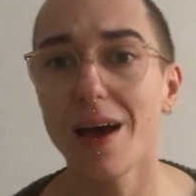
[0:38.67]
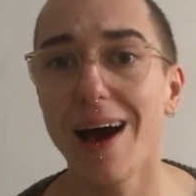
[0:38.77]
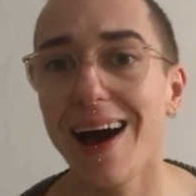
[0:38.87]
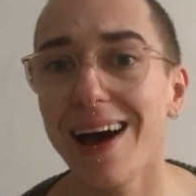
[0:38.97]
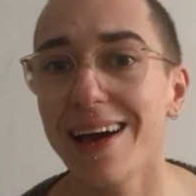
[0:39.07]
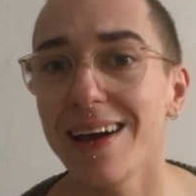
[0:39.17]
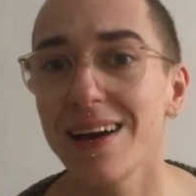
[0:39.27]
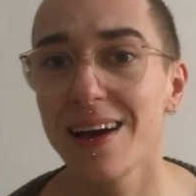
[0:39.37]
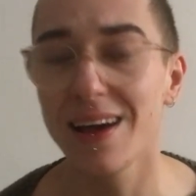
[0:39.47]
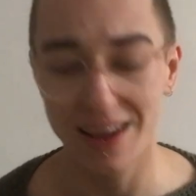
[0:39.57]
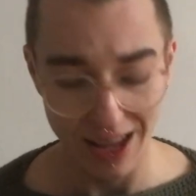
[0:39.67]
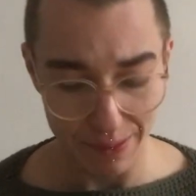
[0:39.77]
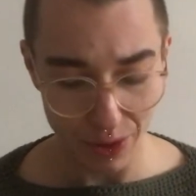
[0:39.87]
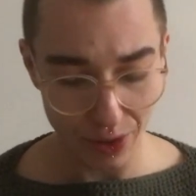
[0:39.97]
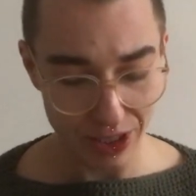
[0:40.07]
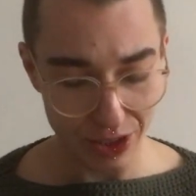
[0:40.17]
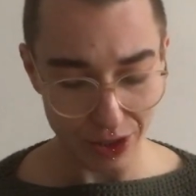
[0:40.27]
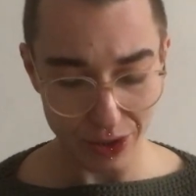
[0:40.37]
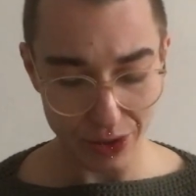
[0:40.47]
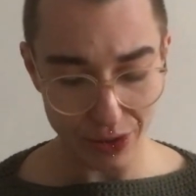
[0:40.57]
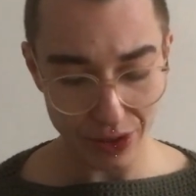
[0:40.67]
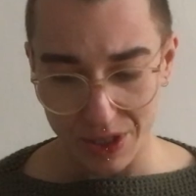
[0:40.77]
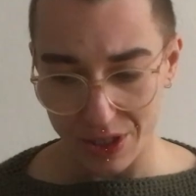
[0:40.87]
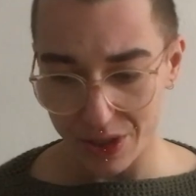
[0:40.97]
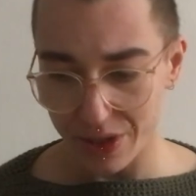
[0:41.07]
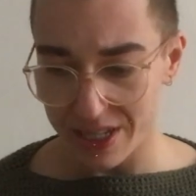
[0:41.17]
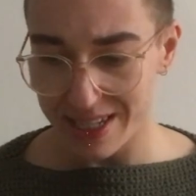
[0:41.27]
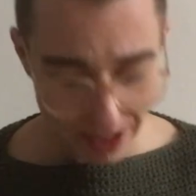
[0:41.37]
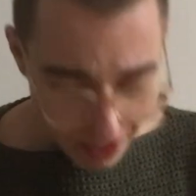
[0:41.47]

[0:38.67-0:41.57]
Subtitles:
I am going to do this